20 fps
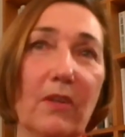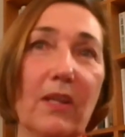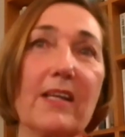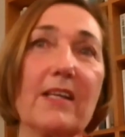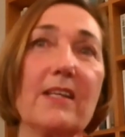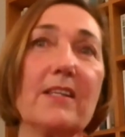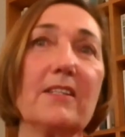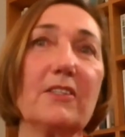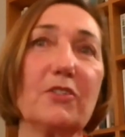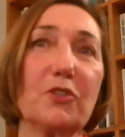
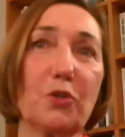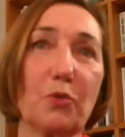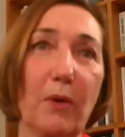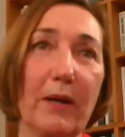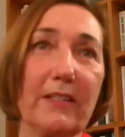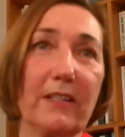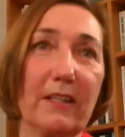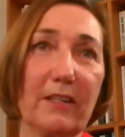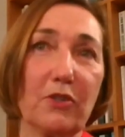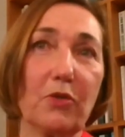these
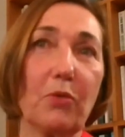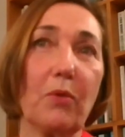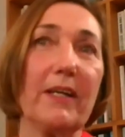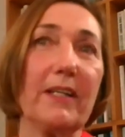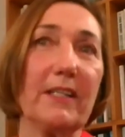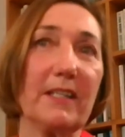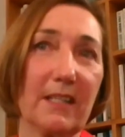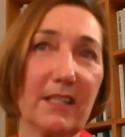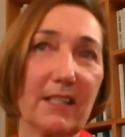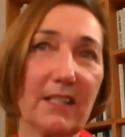
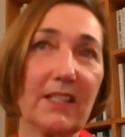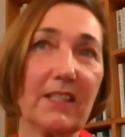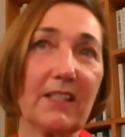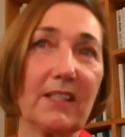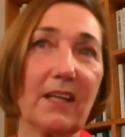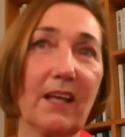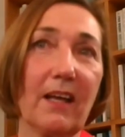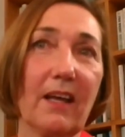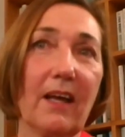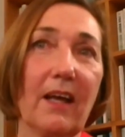2020s,
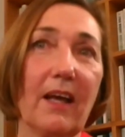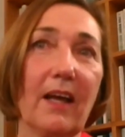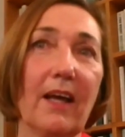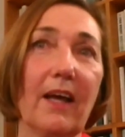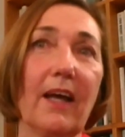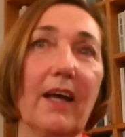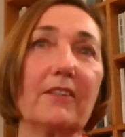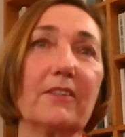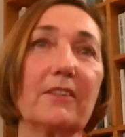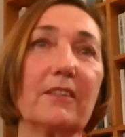
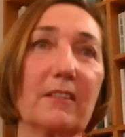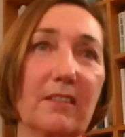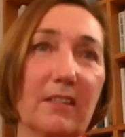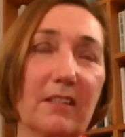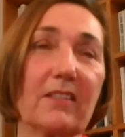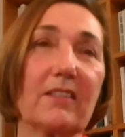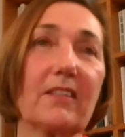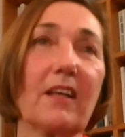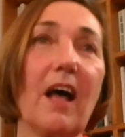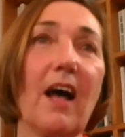to
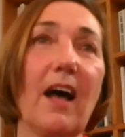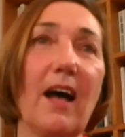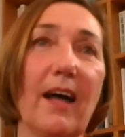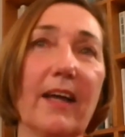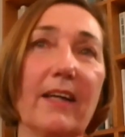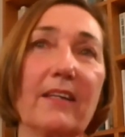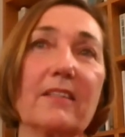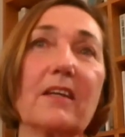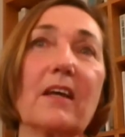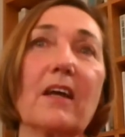
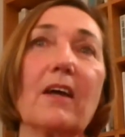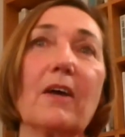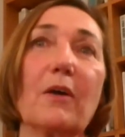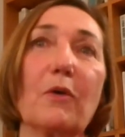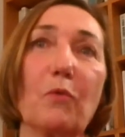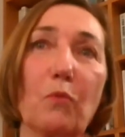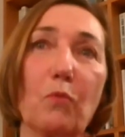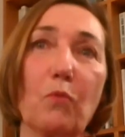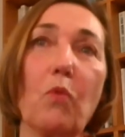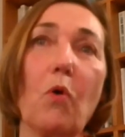decide
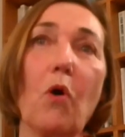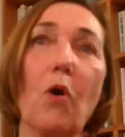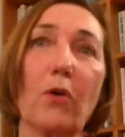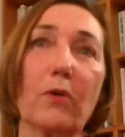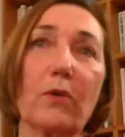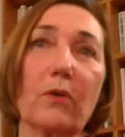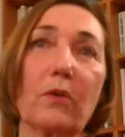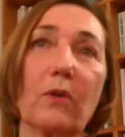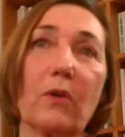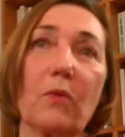
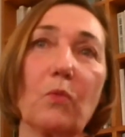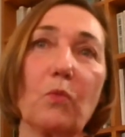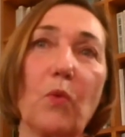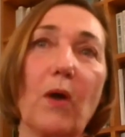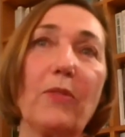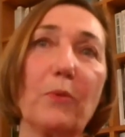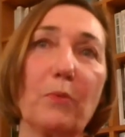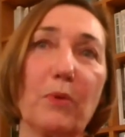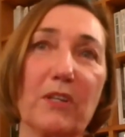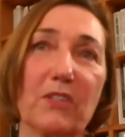
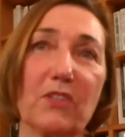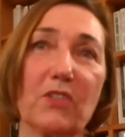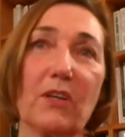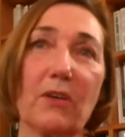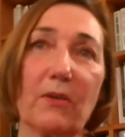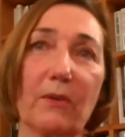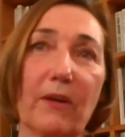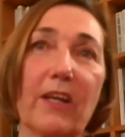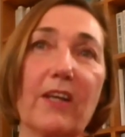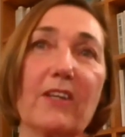whether we're
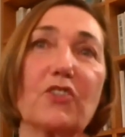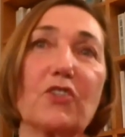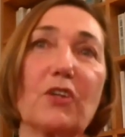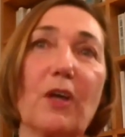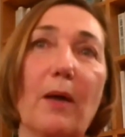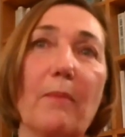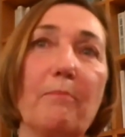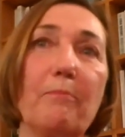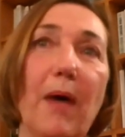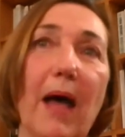serious
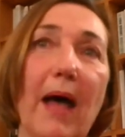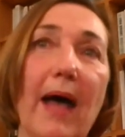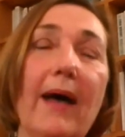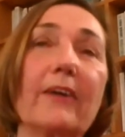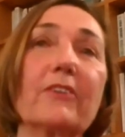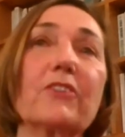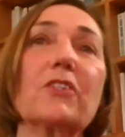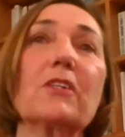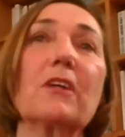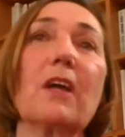
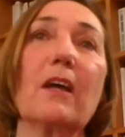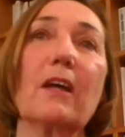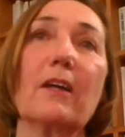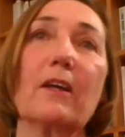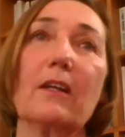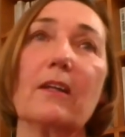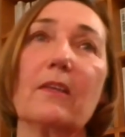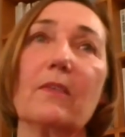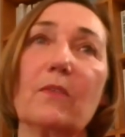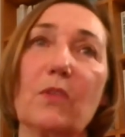about
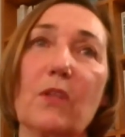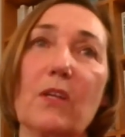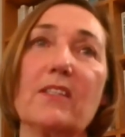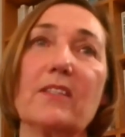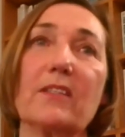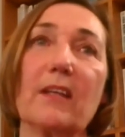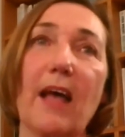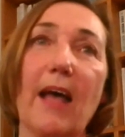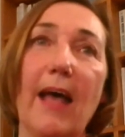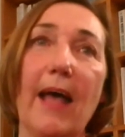
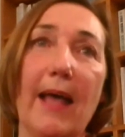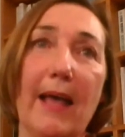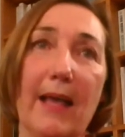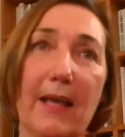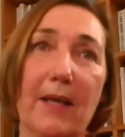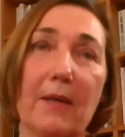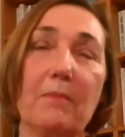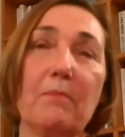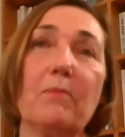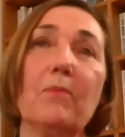this
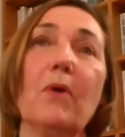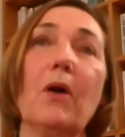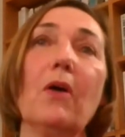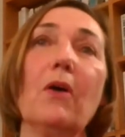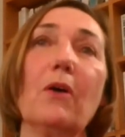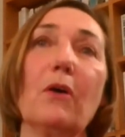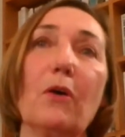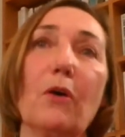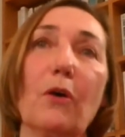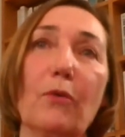aim
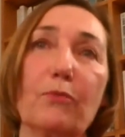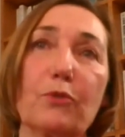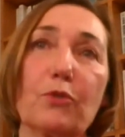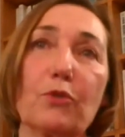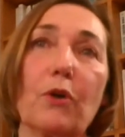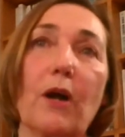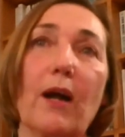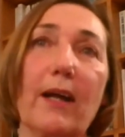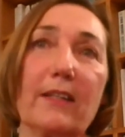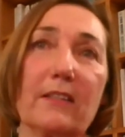of
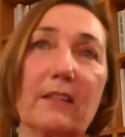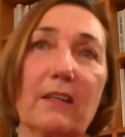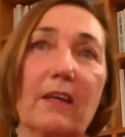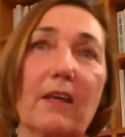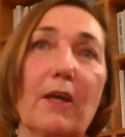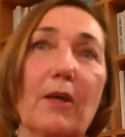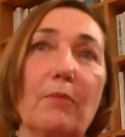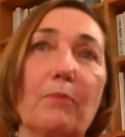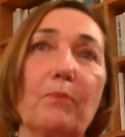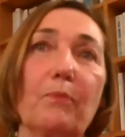trying to
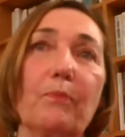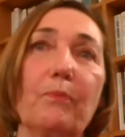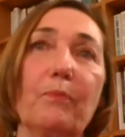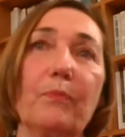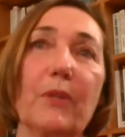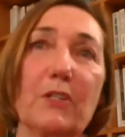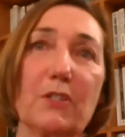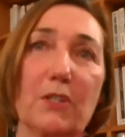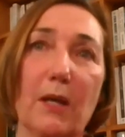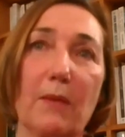keep
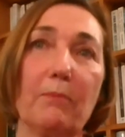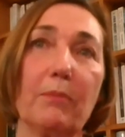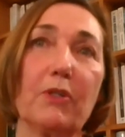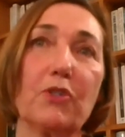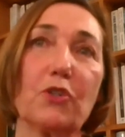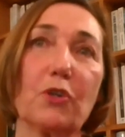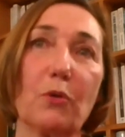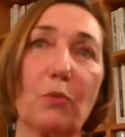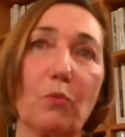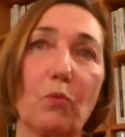the
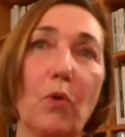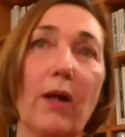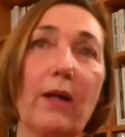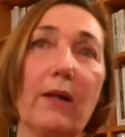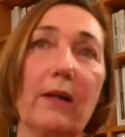temperature